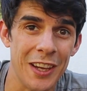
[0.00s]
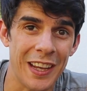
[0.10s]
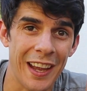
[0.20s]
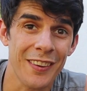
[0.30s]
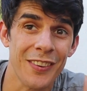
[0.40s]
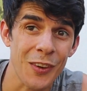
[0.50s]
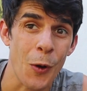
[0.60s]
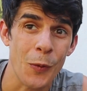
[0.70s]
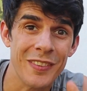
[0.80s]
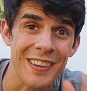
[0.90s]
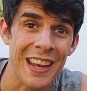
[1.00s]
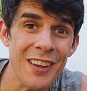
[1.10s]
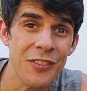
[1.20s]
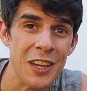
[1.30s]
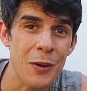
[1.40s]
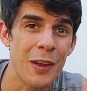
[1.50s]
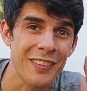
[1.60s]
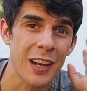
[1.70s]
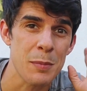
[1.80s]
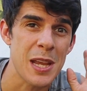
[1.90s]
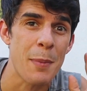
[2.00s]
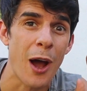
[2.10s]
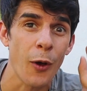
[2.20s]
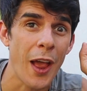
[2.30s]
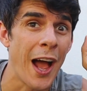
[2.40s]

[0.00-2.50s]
you guys, so today's video is gonna be about,